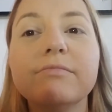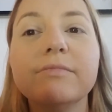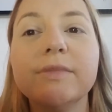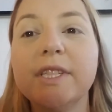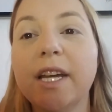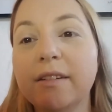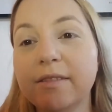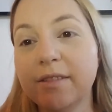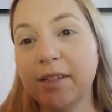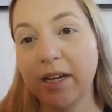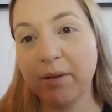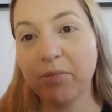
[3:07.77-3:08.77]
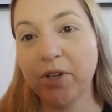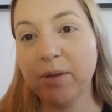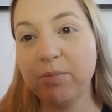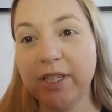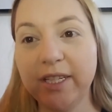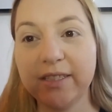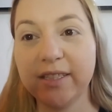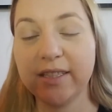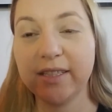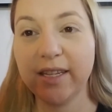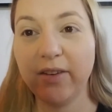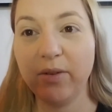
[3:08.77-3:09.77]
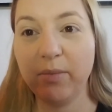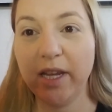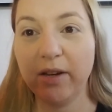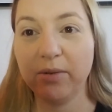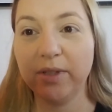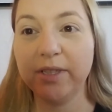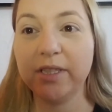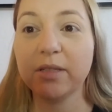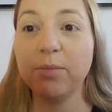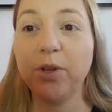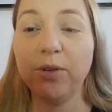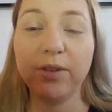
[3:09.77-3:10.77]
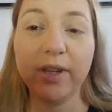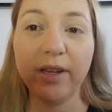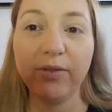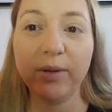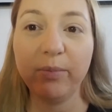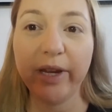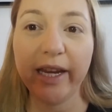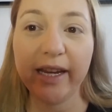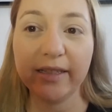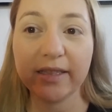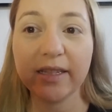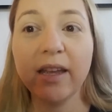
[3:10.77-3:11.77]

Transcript: Yeah, I'm pretty pleased. This is giving me a really smooth, even base.